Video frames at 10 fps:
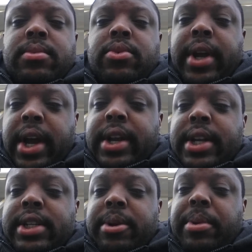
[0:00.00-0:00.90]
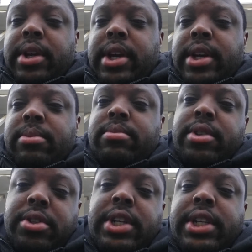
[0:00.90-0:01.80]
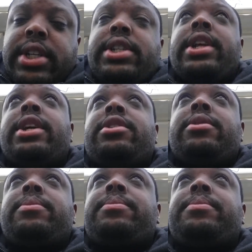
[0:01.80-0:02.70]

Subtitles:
When God needs something done, he usually sends an angel.